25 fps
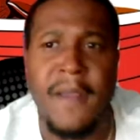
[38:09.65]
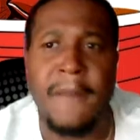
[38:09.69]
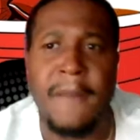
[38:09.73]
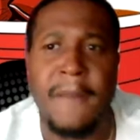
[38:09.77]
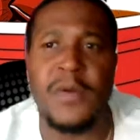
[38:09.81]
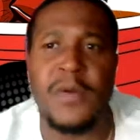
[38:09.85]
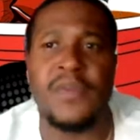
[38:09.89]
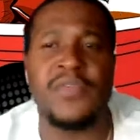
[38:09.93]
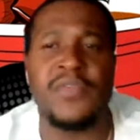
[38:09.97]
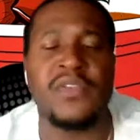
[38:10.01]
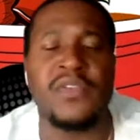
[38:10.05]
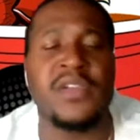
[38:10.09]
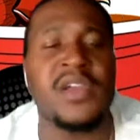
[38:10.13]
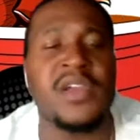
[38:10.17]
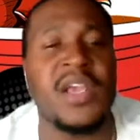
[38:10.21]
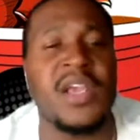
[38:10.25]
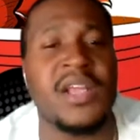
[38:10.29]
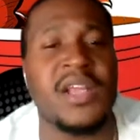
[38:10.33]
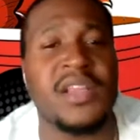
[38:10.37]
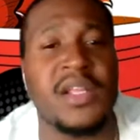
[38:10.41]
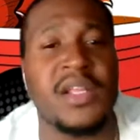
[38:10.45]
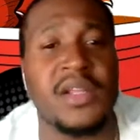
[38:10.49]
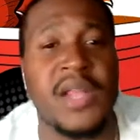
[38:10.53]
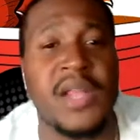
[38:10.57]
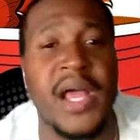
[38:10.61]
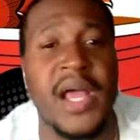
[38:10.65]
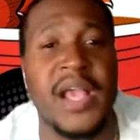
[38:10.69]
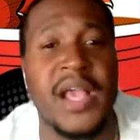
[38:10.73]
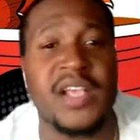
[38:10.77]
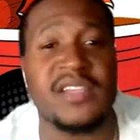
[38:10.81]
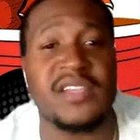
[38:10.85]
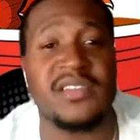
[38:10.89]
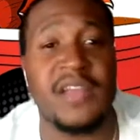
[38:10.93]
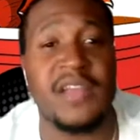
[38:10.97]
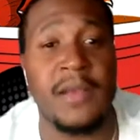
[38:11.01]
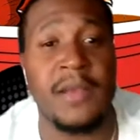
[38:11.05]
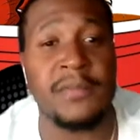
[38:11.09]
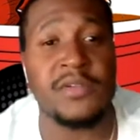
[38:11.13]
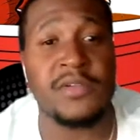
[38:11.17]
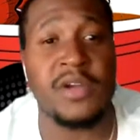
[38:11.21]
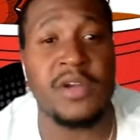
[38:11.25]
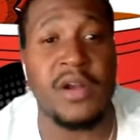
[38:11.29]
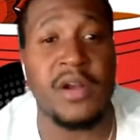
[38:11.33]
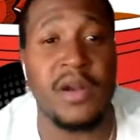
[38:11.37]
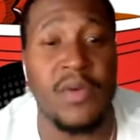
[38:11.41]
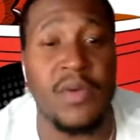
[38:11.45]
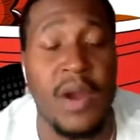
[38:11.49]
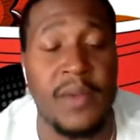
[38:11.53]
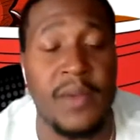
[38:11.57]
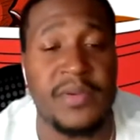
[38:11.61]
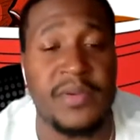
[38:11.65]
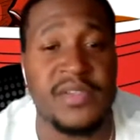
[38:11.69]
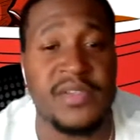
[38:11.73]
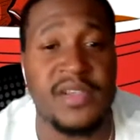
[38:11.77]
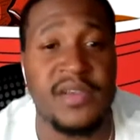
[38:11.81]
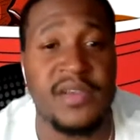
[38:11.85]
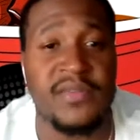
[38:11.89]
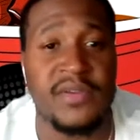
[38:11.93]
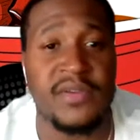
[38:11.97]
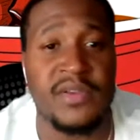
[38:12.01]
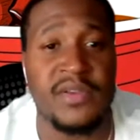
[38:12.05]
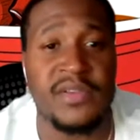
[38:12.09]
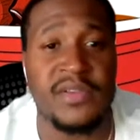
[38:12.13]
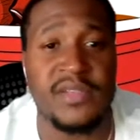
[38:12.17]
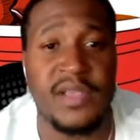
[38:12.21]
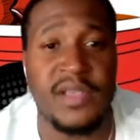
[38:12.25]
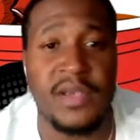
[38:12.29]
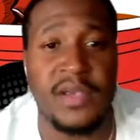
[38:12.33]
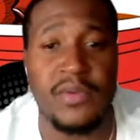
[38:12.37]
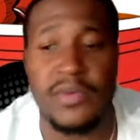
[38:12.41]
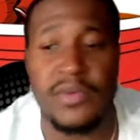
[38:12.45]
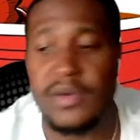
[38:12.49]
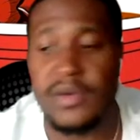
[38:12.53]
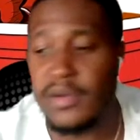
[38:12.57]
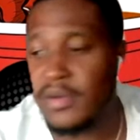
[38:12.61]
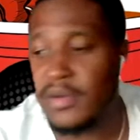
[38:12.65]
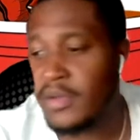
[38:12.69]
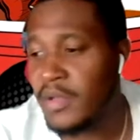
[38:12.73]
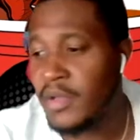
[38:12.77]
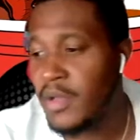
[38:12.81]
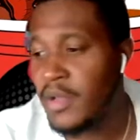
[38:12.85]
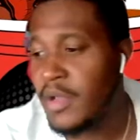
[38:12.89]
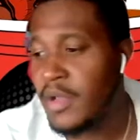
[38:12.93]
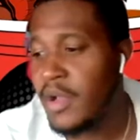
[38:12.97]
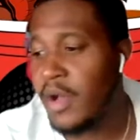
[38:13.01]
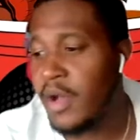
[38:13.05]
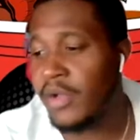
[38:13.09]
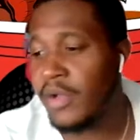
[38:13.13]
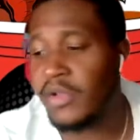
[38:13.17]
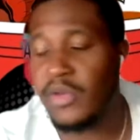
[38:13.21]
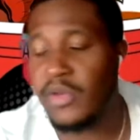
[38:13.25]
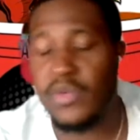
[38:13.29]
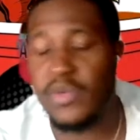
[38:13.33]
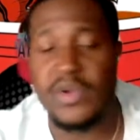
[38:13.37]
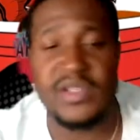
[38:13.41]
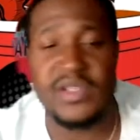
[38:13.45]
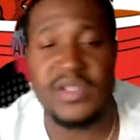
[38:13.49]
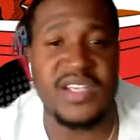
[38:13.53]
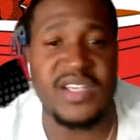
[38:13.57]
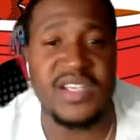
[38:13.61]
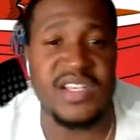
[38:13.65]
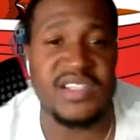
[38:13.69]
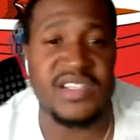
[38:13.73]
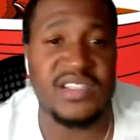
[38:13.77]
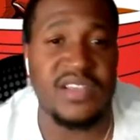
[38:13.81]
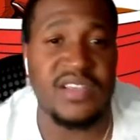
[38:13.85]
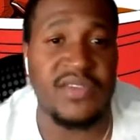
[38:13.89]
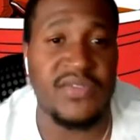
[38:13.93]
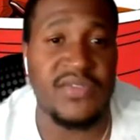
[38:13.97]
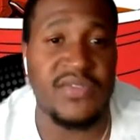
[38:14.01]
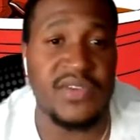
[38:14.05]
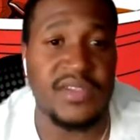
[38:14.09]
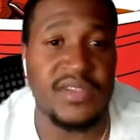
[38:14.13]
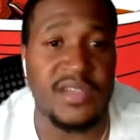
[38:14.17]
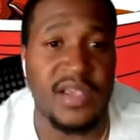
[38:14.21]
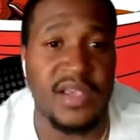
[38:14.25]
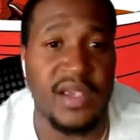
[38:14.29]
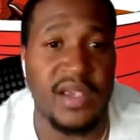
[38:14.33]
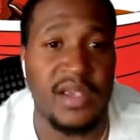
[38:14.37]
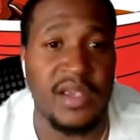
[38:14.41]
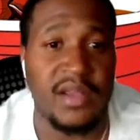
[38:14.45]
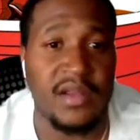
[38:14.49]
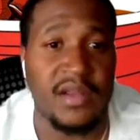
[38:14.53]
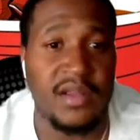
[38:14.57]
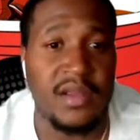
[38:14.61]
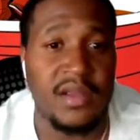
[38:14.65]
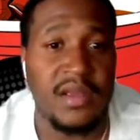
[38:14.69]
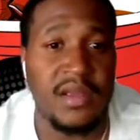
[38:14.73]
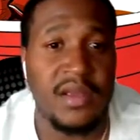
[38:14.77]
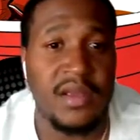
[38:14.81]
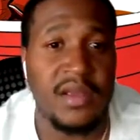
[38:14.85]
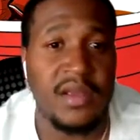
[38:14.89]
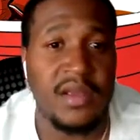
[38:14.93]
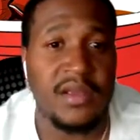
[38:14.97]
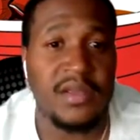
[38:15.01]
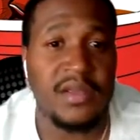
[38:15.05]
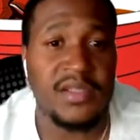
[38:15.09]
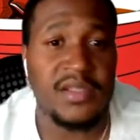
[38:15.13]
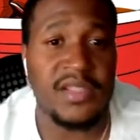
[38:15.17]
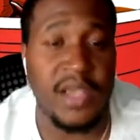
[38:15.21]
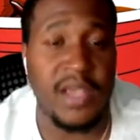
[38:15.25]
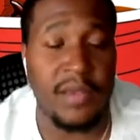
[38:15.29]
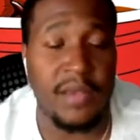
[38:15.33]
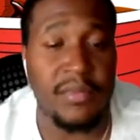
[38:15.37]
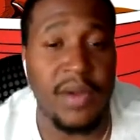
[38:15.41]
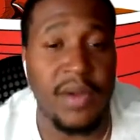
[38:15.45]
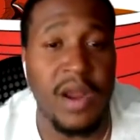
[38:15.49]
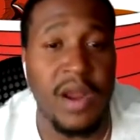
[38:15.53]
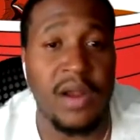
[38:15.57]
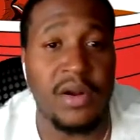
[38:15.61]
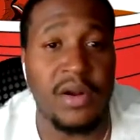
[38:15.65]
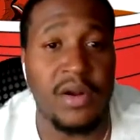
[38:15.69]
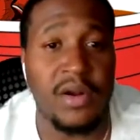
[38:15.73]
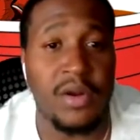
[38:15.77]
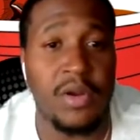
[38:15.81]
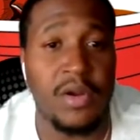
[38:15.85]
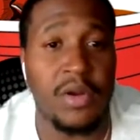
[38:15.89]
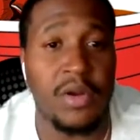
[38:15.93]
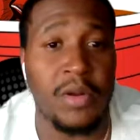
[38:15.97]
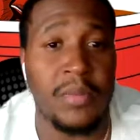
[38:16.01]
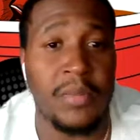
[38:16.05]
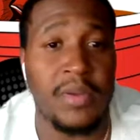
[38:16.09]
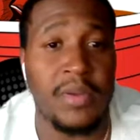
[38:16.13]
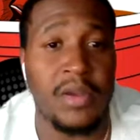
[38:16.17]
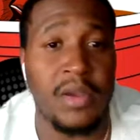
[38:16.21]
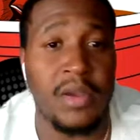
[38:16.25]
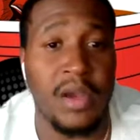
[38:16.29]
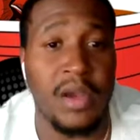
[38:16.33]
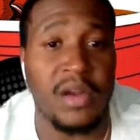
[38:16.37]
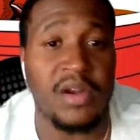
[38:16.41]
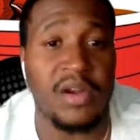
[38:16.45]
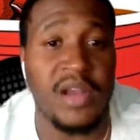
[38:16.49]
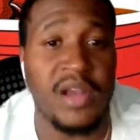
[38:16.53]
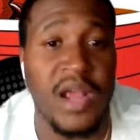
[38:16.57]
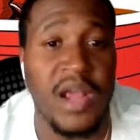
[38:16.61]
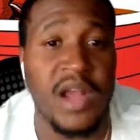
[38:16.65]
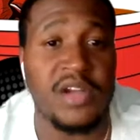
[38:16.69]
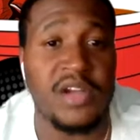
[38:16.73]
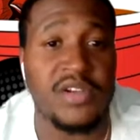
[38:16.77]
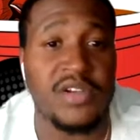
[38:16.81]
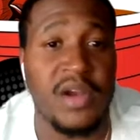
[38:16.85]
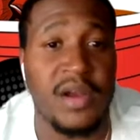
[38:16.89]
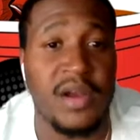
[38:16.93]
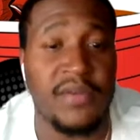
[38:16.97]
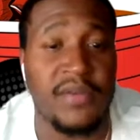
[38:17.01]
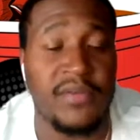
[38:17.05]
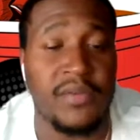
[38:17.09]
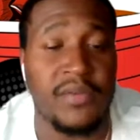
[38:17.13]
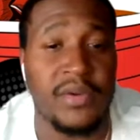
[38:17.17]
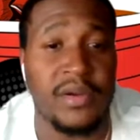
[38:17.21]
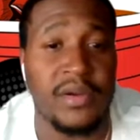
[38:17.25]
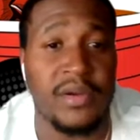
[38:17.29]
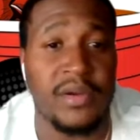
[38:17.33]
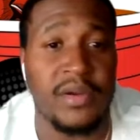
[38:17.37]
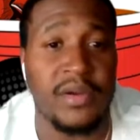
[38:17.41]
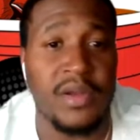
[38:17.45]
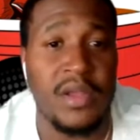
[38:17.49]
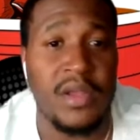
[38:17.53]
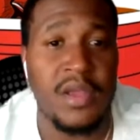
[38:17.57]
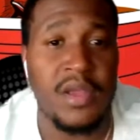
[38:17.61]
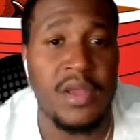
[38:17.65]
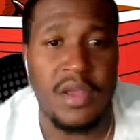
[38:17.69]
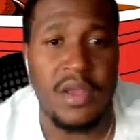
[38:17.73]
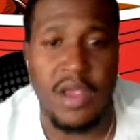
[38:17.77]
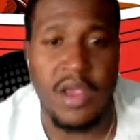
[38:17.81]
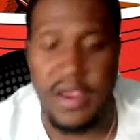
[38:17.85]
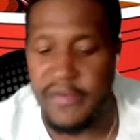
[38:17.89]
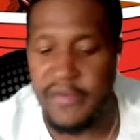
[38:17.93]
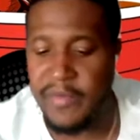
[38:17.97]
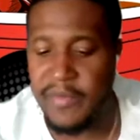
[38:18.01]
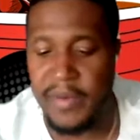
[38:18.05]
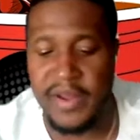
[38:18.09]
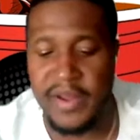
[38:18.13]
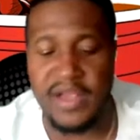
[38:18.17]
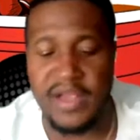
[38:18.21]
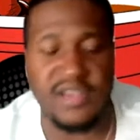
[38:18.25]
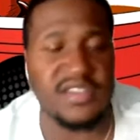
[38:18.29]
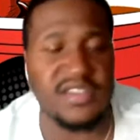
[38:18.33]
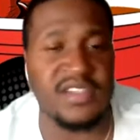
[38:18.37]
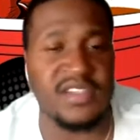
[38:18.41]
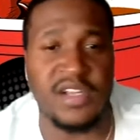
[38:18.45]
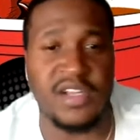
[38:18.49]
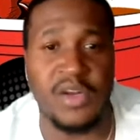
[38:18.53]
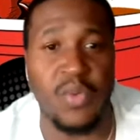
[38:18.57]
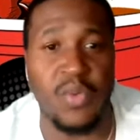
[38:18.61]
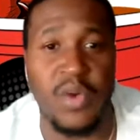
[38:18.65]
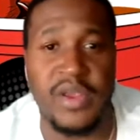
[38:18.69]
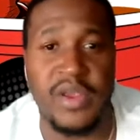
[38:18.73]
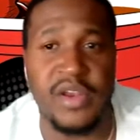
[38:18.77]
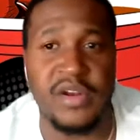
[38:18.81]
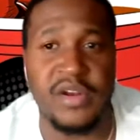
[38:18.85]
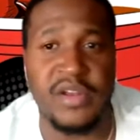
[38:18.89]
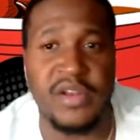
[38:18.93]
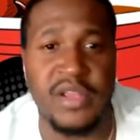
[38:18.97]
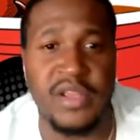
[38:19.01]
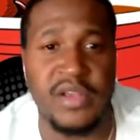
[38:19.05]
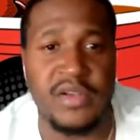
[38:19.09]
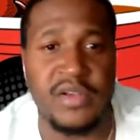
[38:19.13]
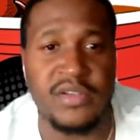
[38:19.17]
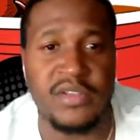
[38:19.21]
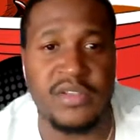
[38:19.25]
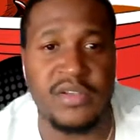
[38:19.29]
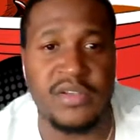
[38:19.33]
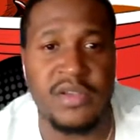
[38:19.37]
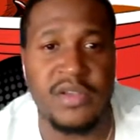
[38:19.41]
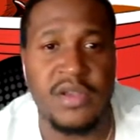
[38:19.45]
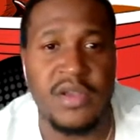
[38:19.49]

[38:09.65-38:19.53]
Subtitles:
But if you look at the Lions depth chart at wide receiver, you say, well, only Quintez Cephas and St. Brown are going to be under contract for real. Everybody else is under 1-year deals.